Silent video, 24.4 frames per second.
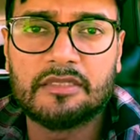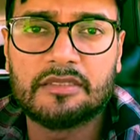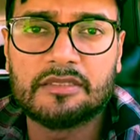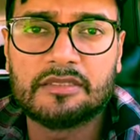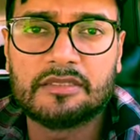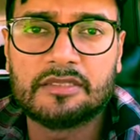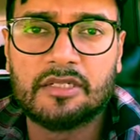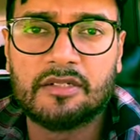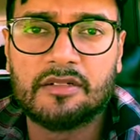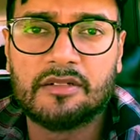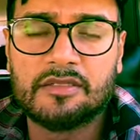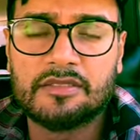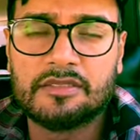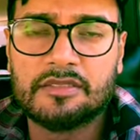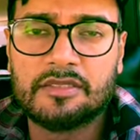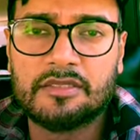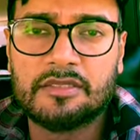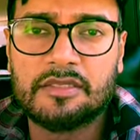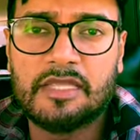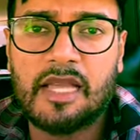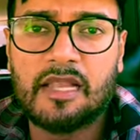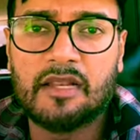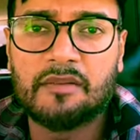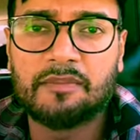So
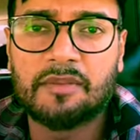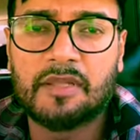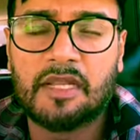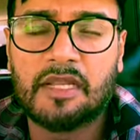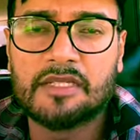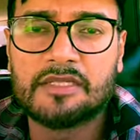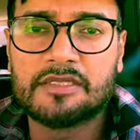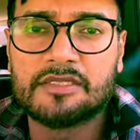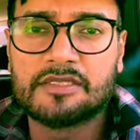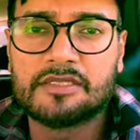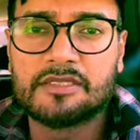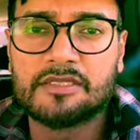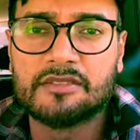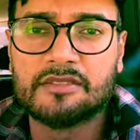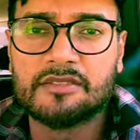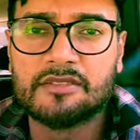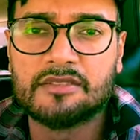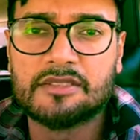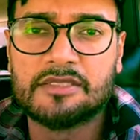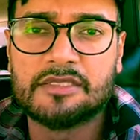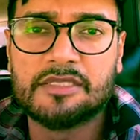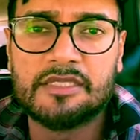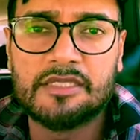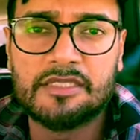that applies to
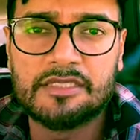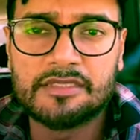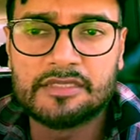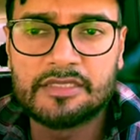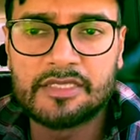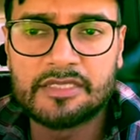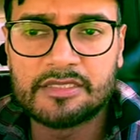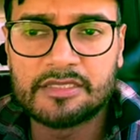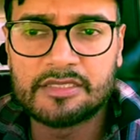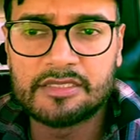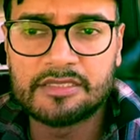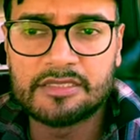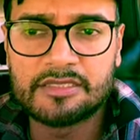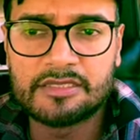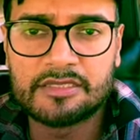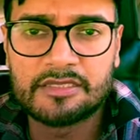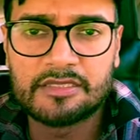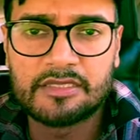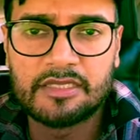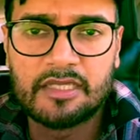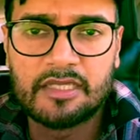senior citizens